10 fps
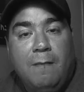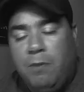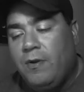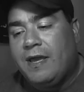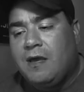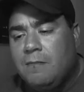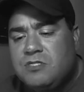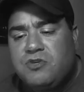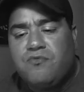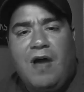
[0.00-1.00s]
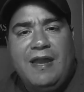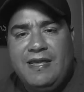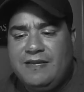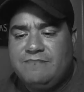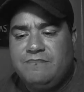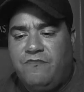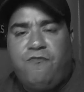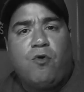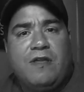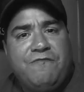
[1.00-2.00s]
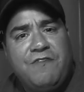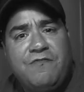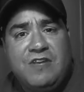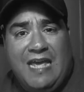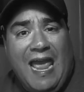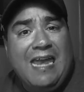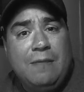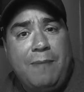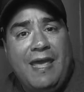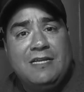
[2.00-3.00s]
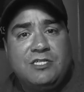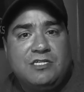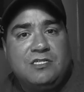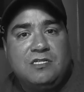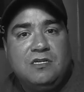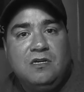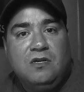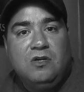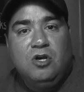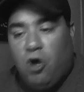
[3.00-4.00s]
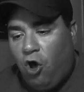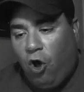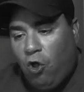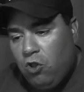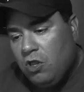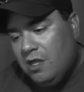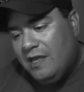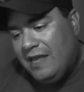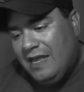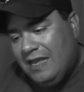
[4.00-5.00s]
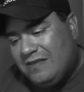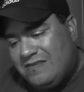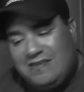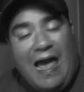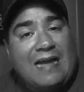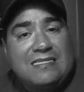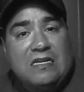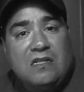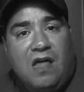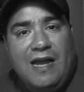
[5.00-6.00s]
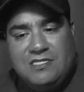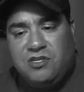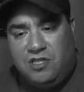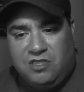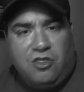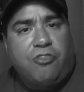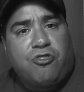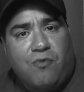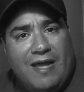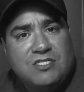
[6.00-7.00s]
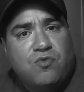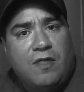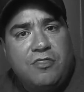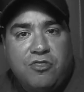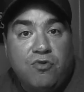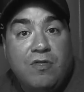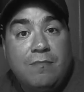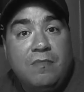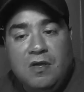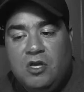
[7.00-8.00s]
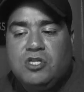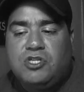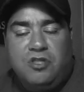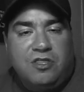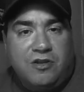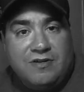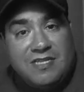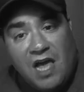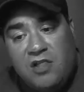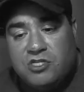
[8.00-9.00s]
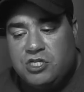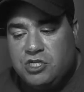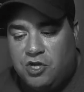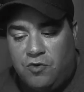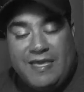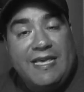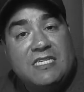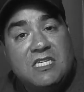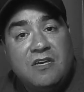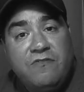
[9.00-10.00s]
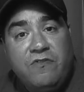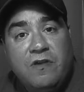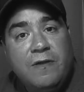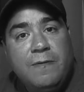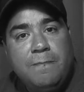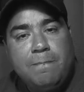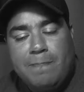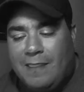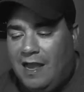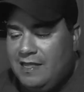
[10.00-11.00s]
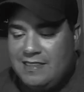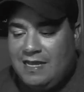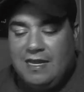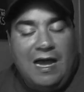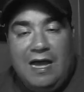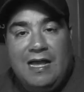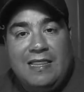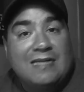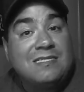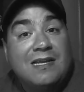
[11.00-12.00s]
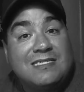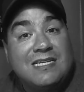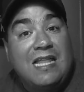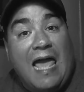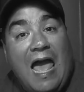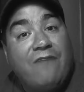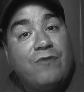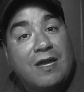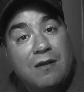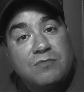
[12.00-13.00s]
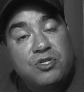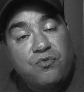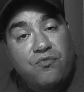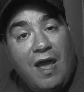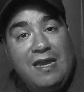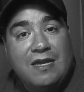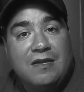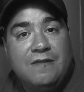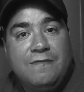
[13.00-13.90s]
But when it comes to writing 40, 50, 80 pages, all stacked in a line so that the threads run through them, so that they're intelligent and cohesive, that's not a skill I have when it comes to writing.